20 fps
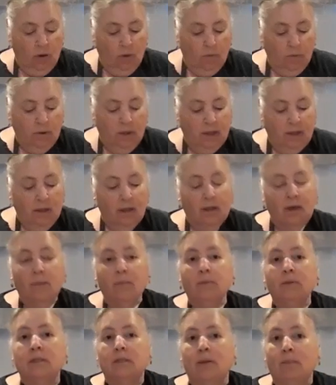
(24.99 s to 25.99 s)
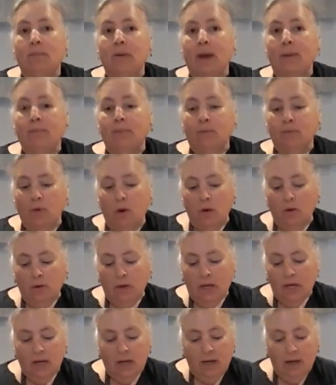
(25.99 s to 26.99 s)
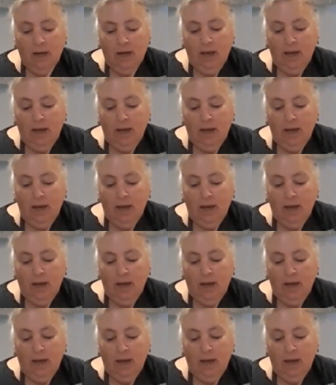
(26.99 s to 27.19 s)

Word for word: with some pepperoni.